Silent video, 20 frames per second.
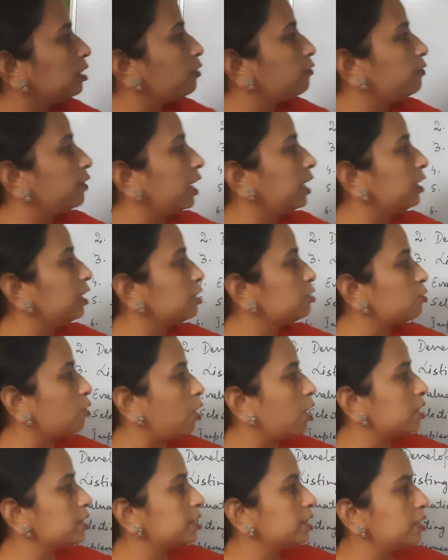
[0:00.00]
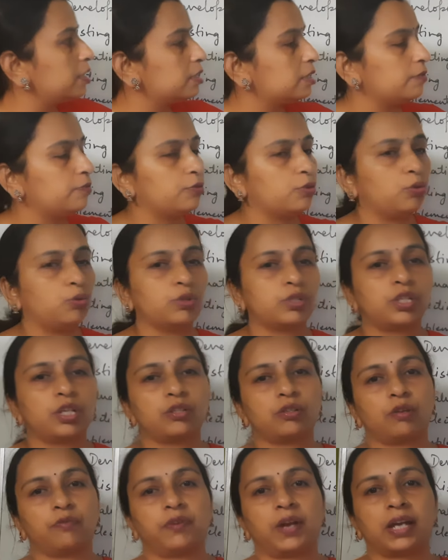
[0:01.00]
the various alternative courses
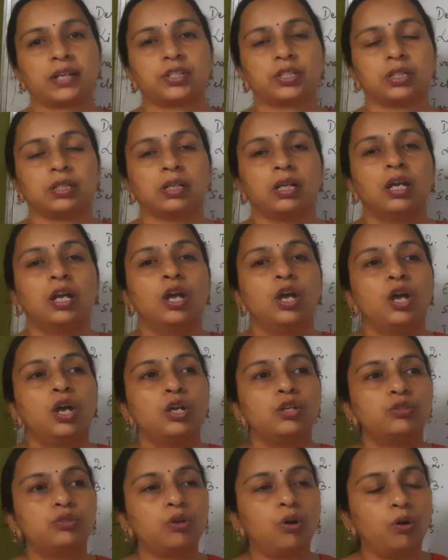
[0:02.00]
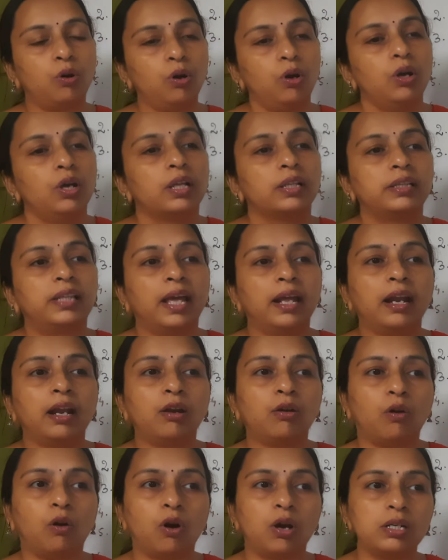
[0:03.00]
of action. So there
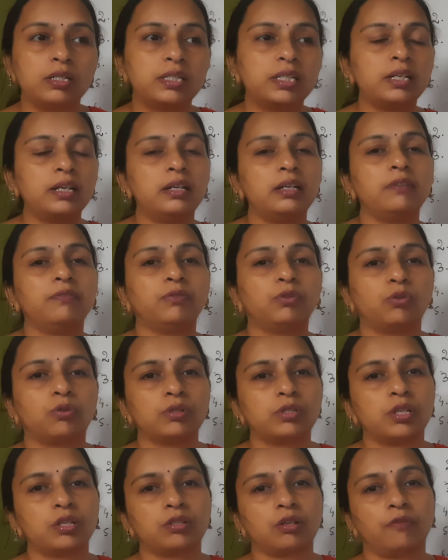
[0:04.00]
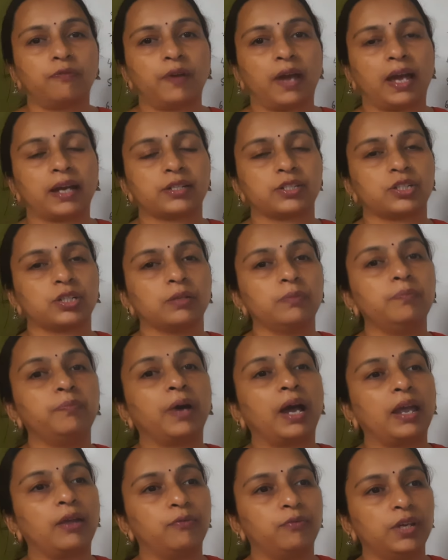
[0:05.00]
are alternative courses of action
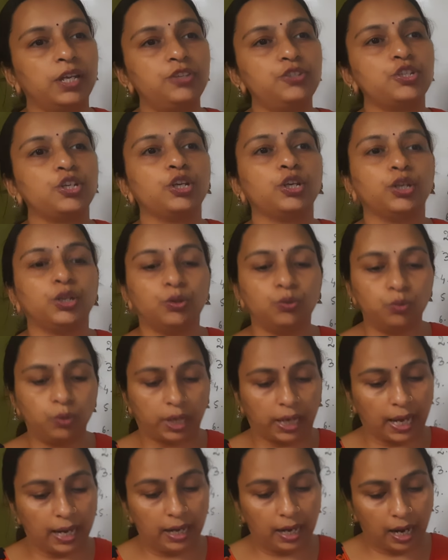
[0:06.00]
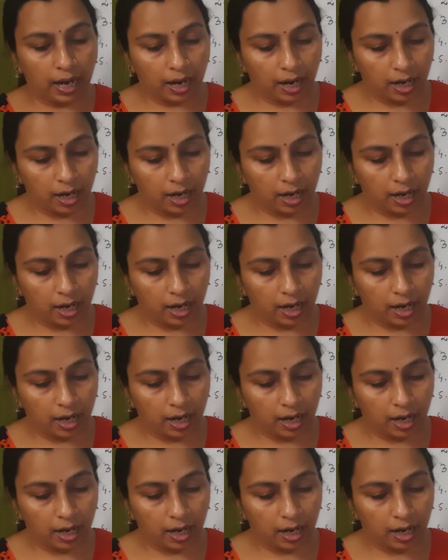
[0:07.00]
by which you can